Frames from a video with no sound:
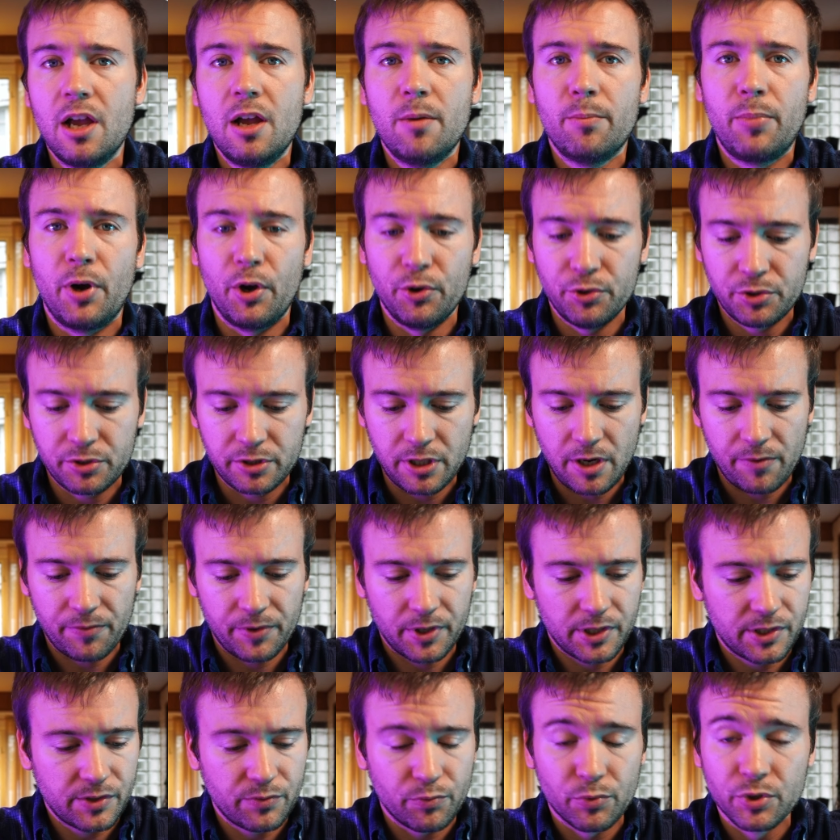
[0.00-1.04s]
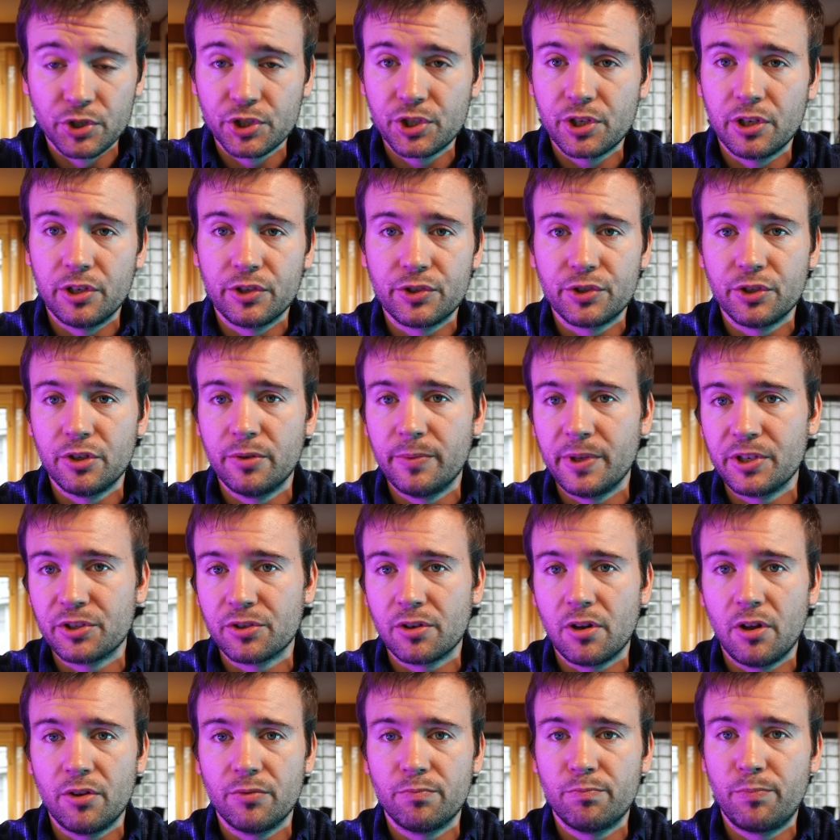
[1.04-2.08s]
Post reference, we're just going to assume these are
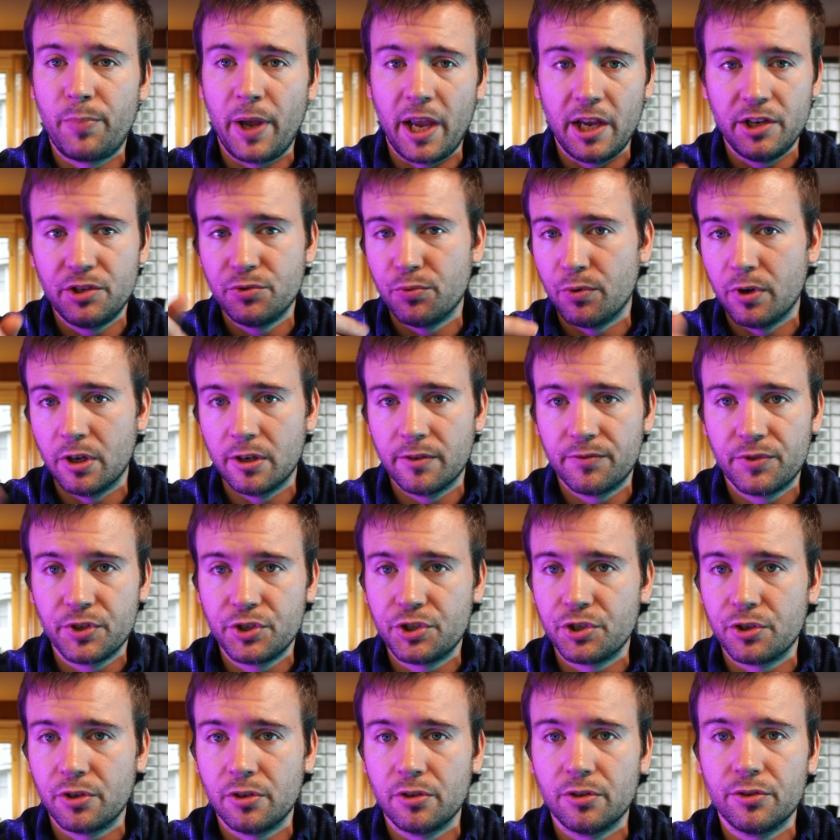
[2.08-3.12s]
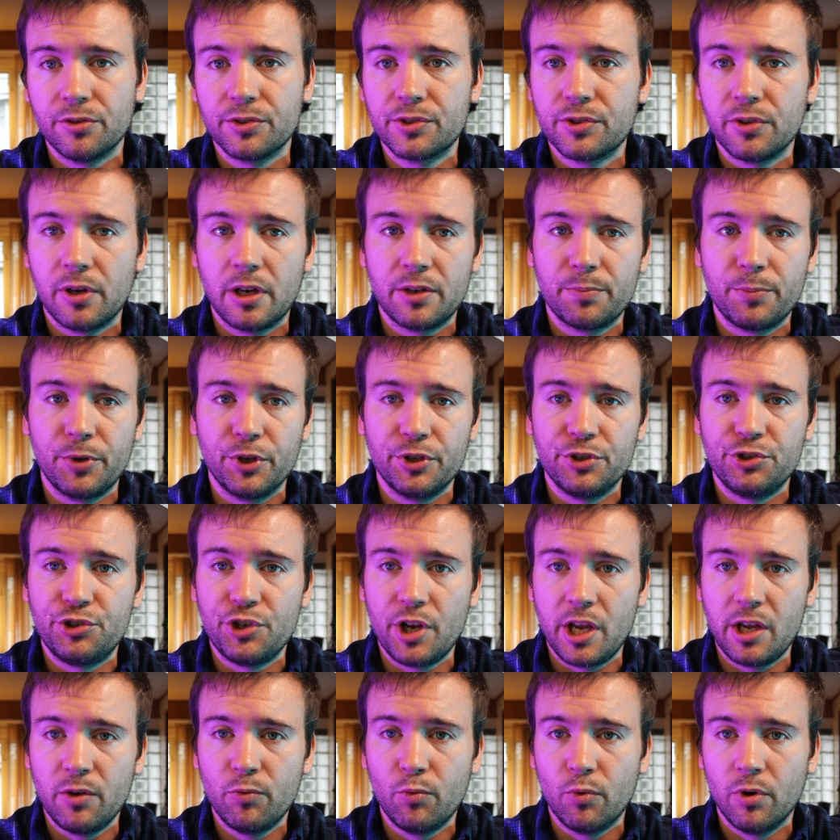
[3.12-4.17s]
all page 1 of the journal. So I'll put
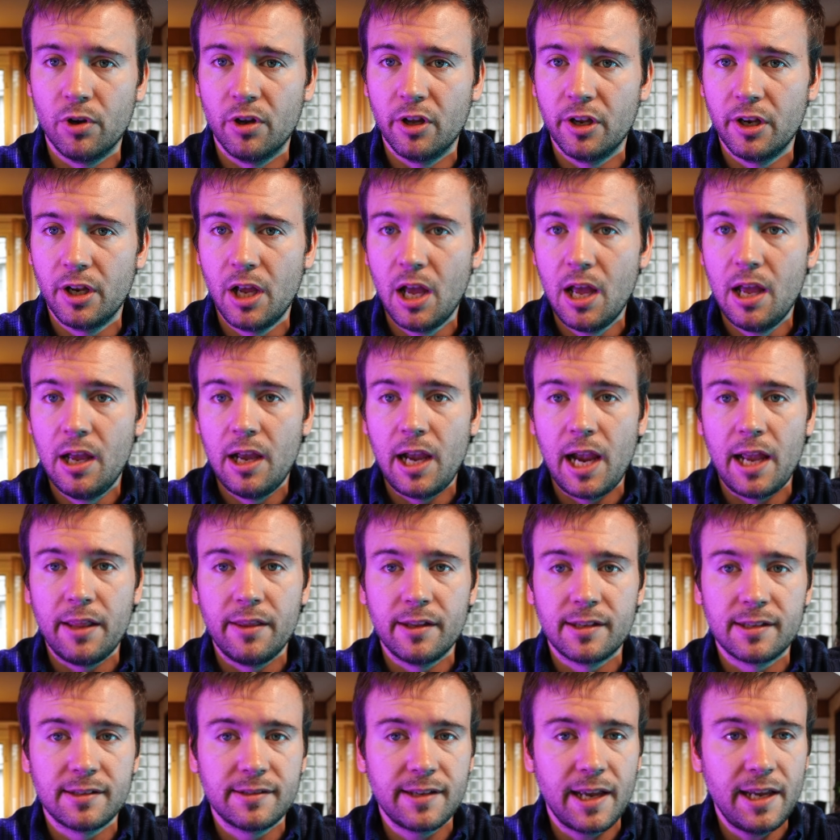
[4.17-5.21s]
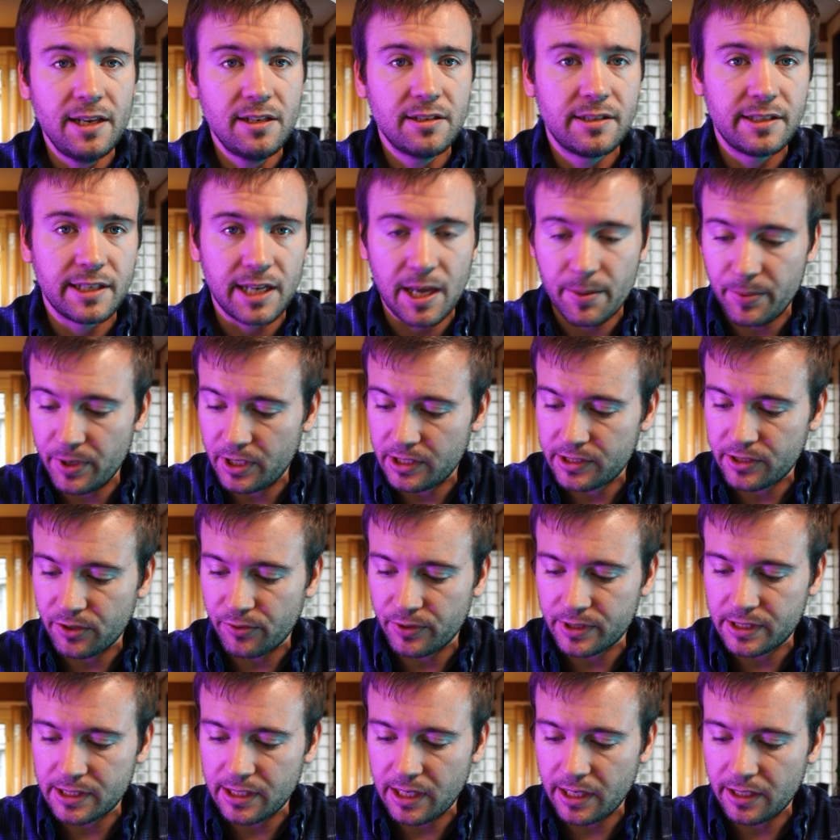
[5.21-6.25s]
J1. And this is a debit, so
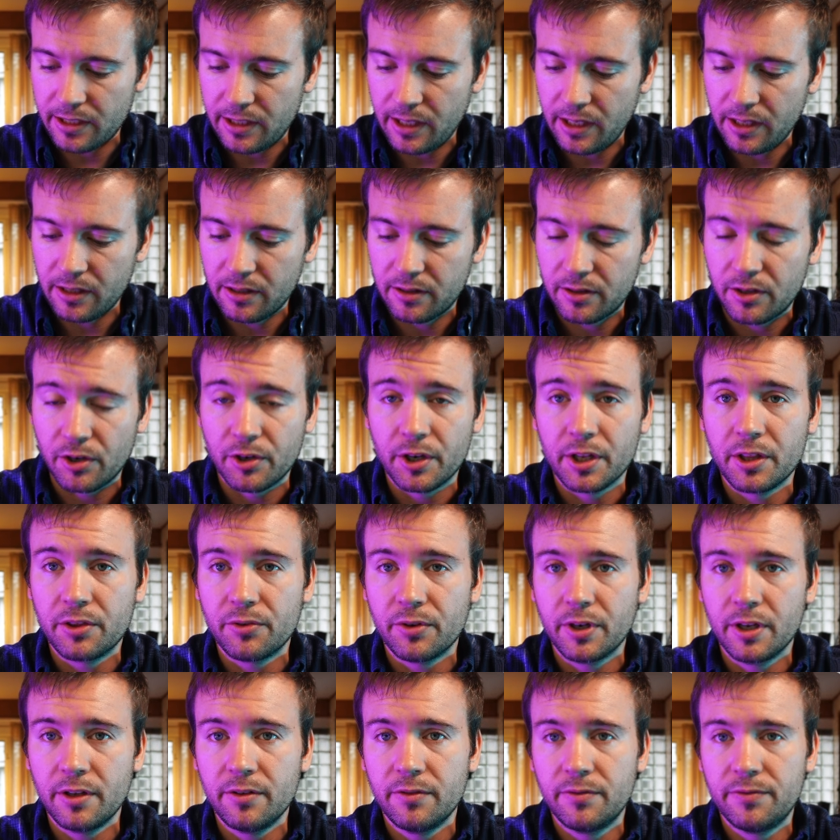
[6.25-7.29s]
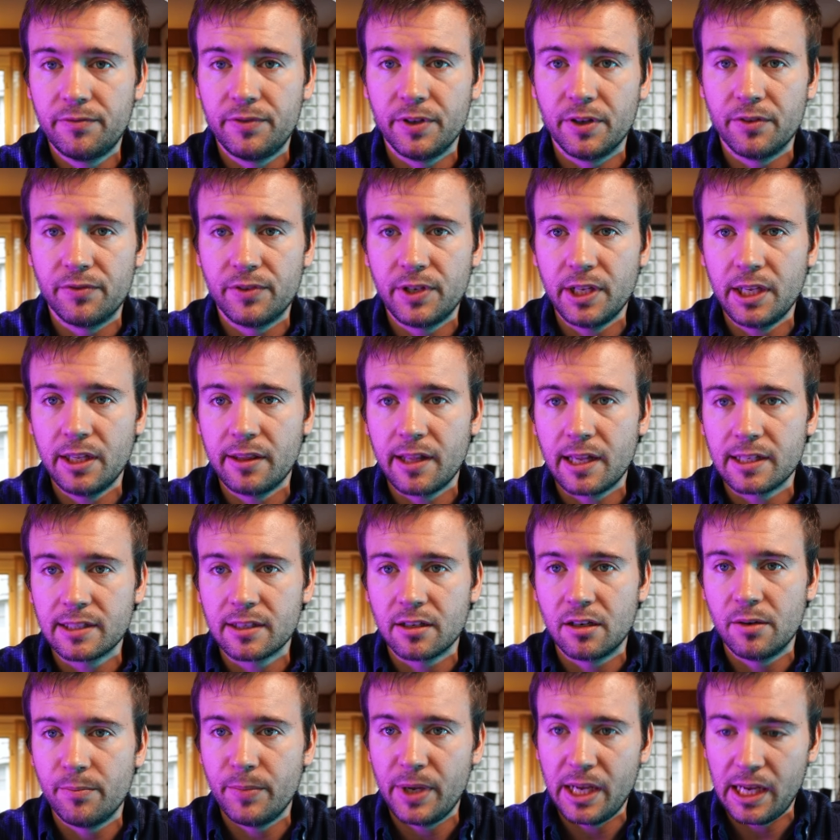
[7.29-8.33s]
it's $1933.50. And that's
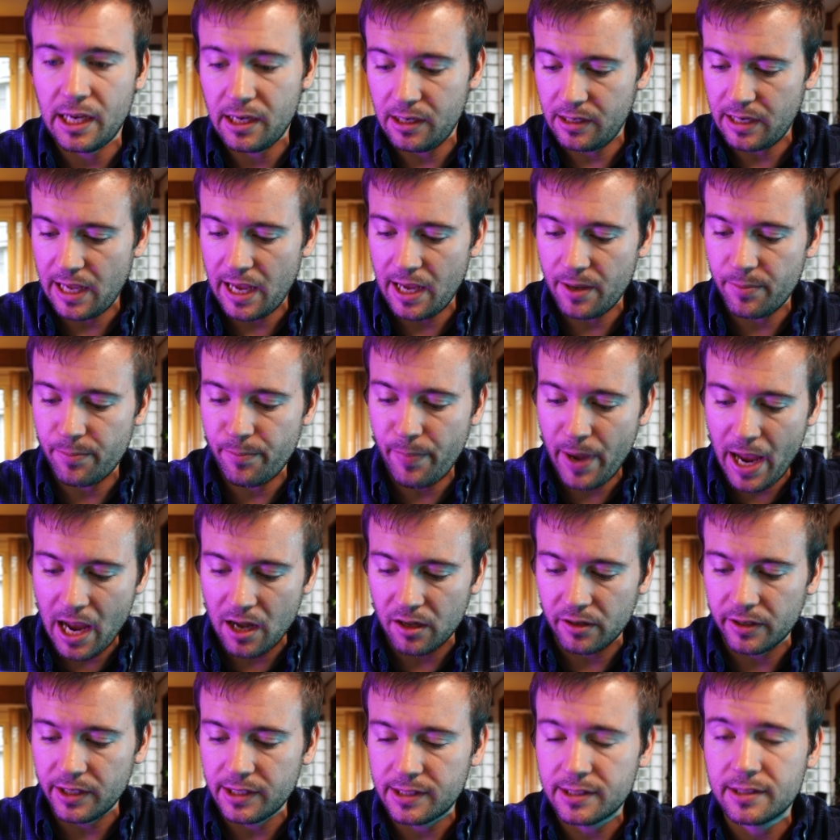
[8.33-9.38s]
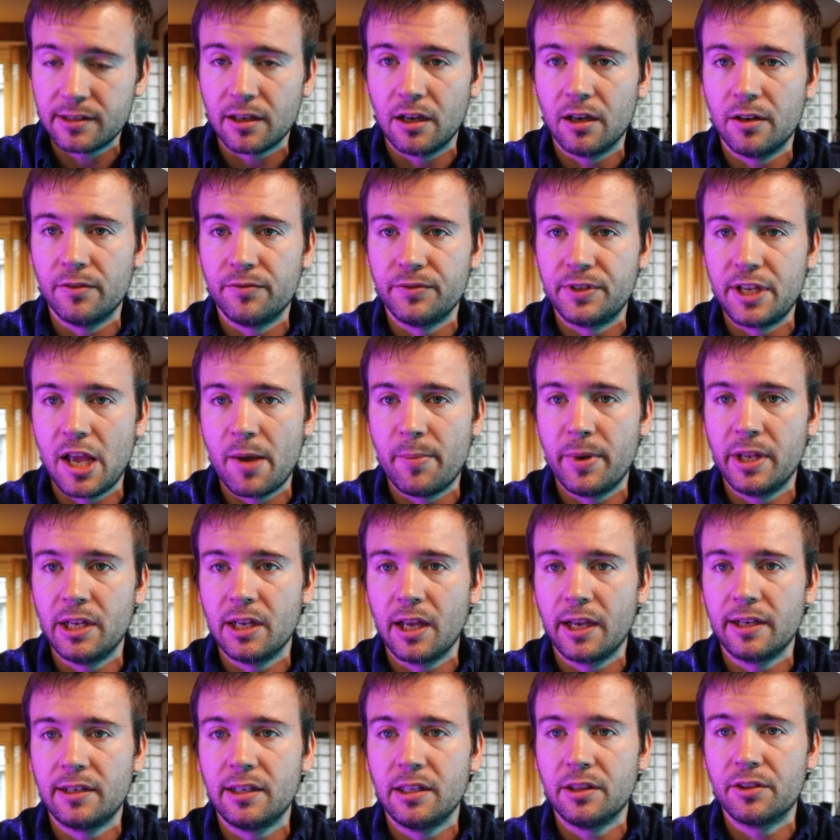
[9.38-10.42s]
going to mean a balance of debit
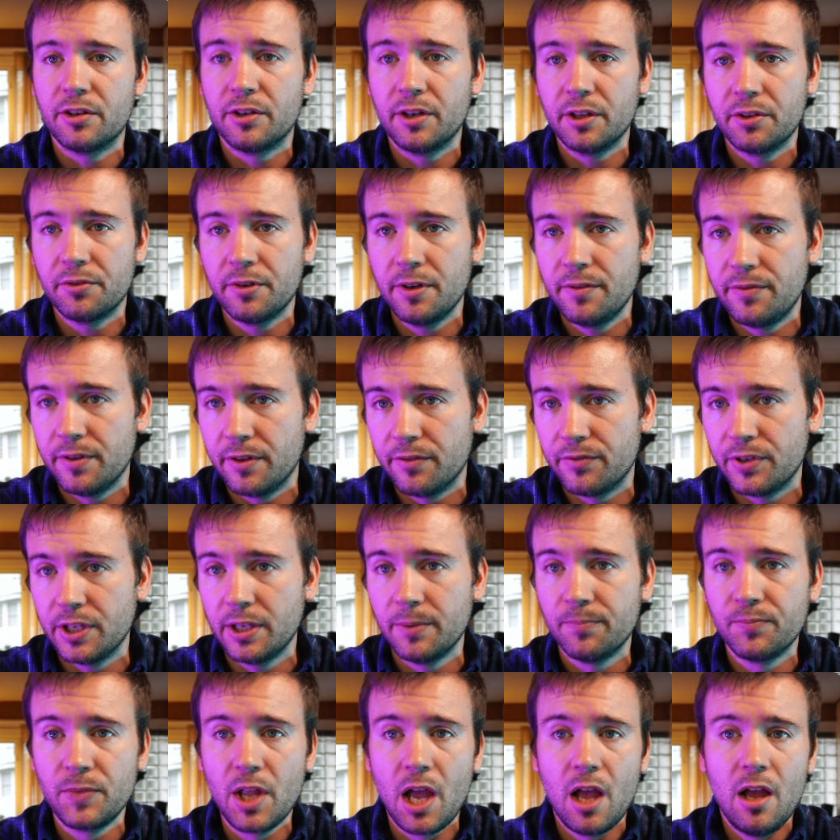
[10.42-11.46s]
$1933.50.